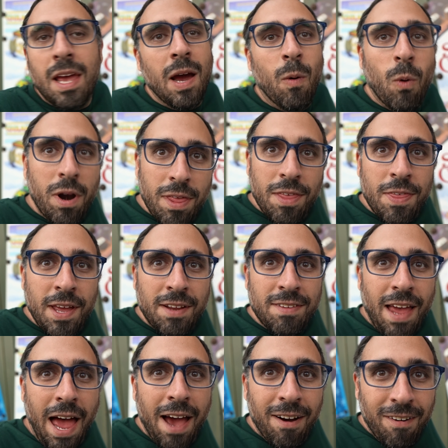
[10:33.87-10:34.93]
And one of the things
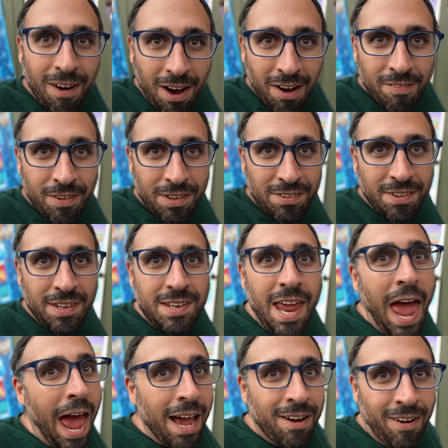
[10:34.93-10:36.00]
I love is the
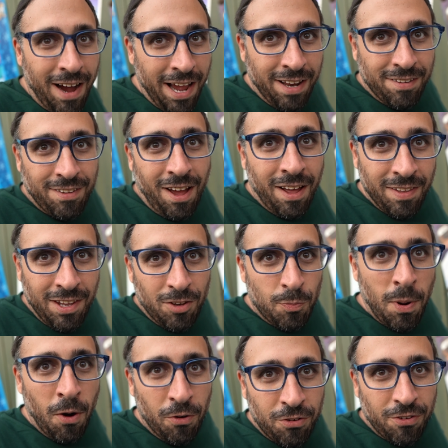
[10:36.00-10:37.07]
taglines on these
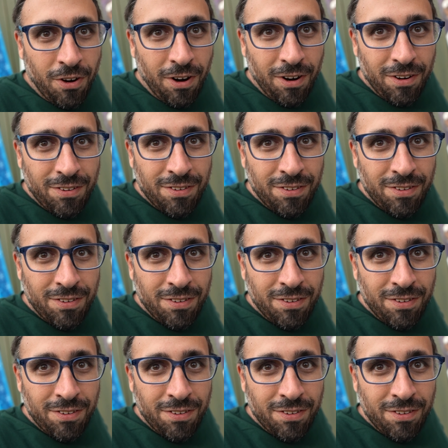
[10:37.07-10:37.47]
posters.